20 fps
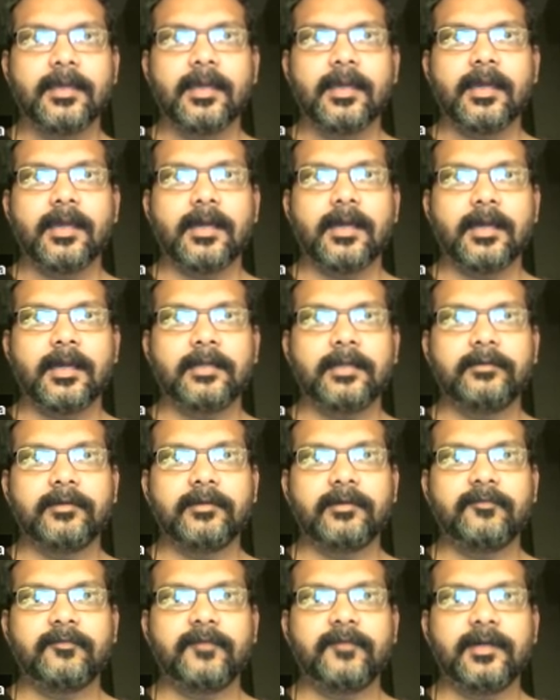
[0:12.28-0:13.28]
And
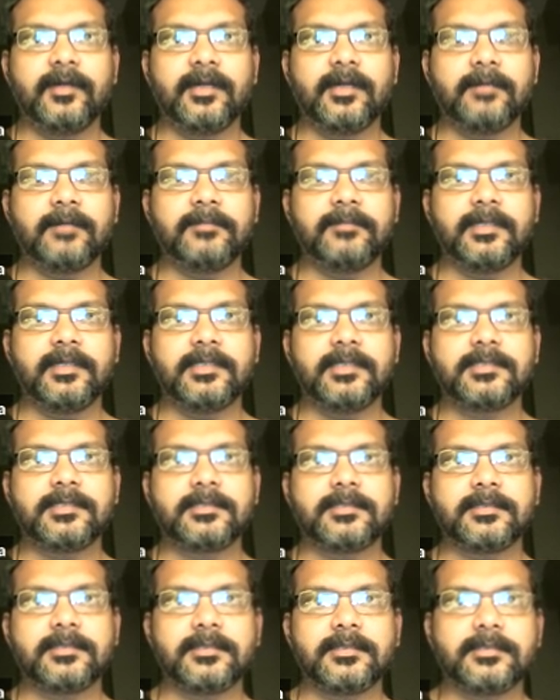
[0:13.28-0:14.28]
you have filled up
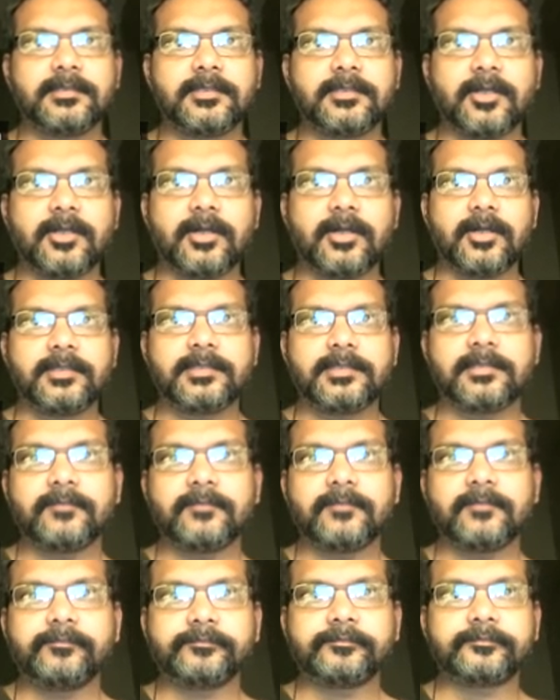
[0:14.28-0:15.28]
these slots
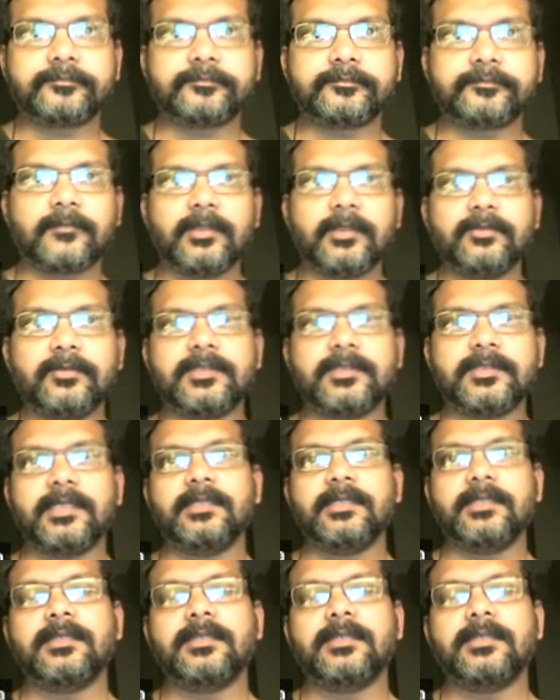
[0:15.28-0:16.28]

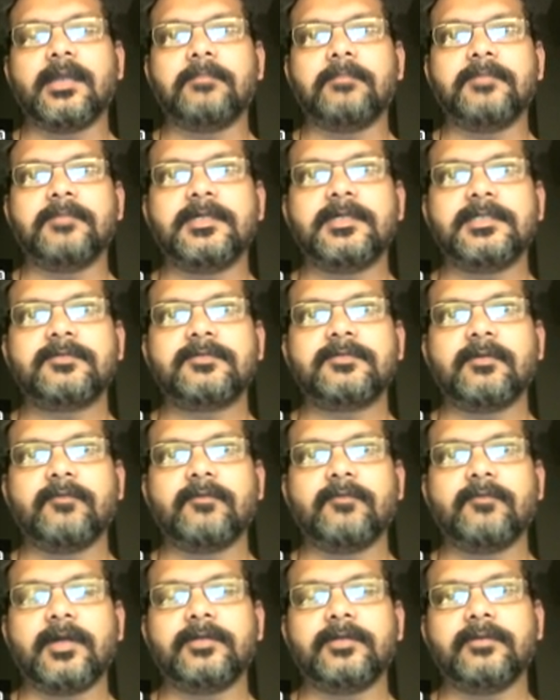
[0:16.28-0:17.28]
using numbers
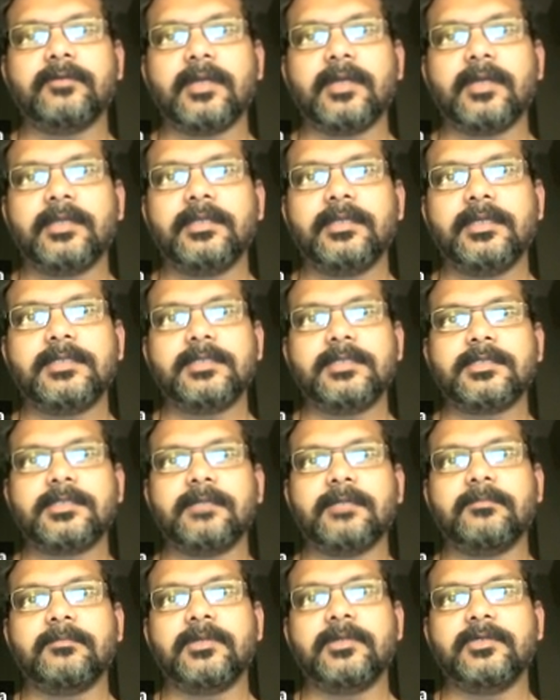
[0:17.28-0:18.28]
from 1 to 9, each
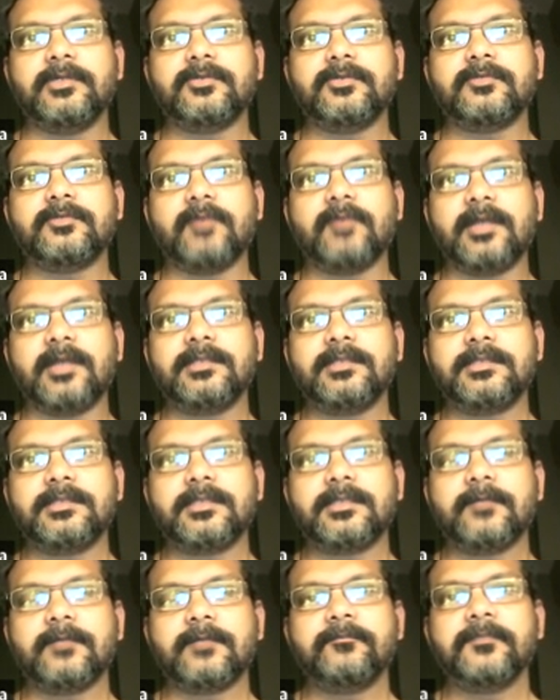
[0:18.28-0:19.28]
number used
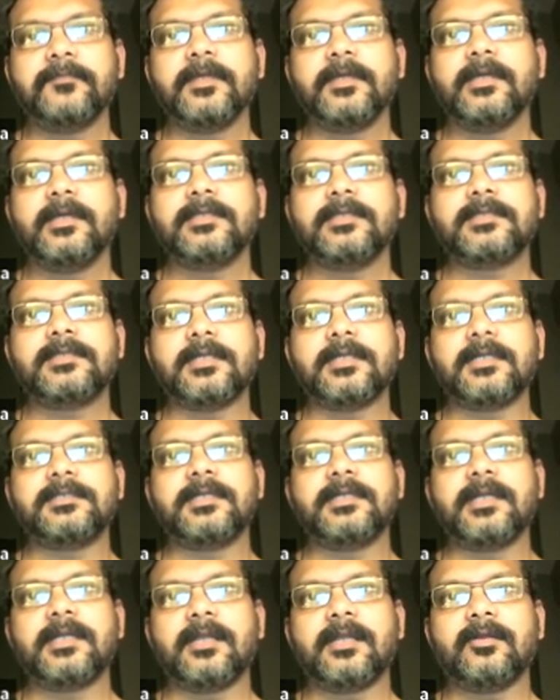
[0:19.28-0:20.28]
once, such
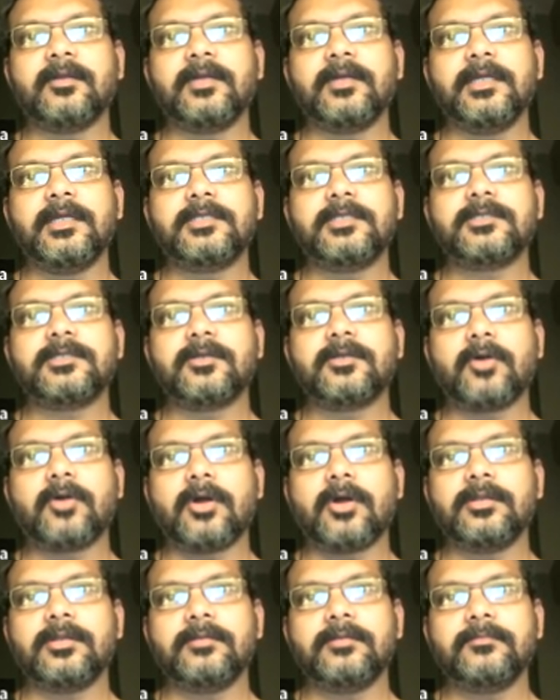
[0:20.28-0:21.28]
that along each
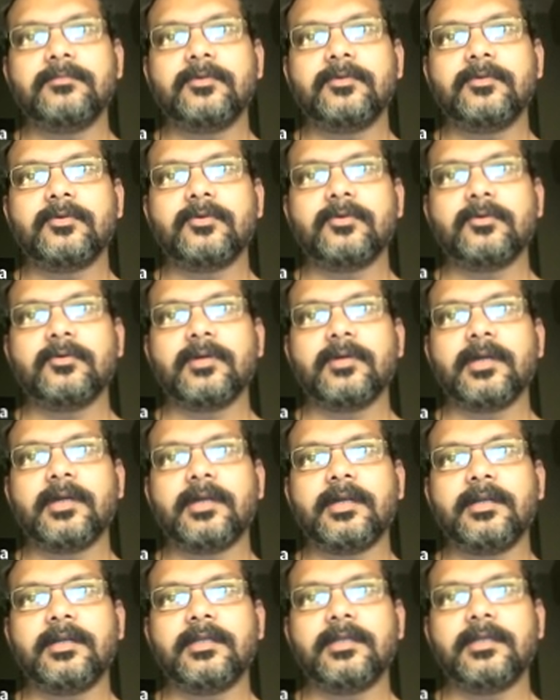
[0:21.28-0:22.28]
column, row,
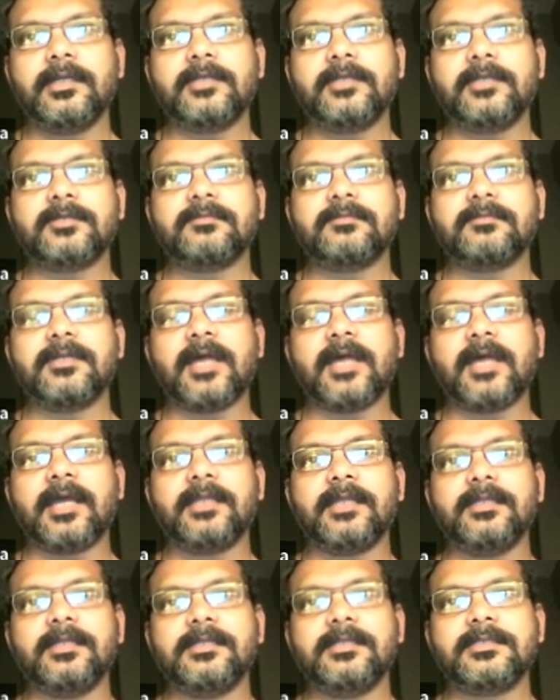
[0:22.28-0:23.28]
and each of the
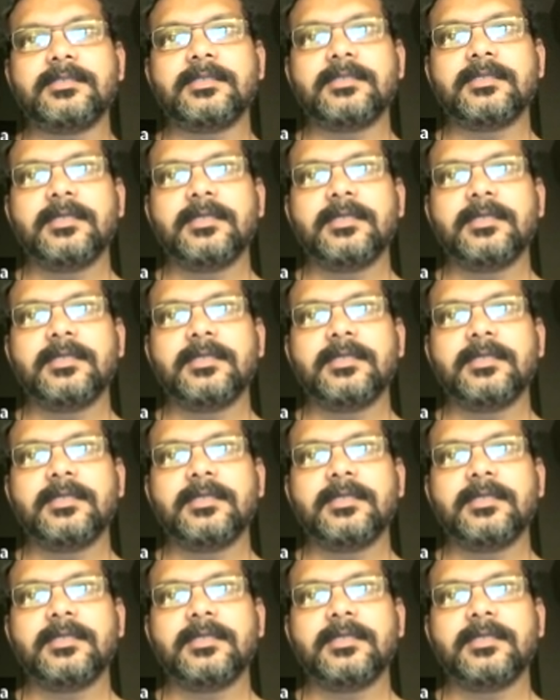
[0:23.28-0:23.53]
diagonals,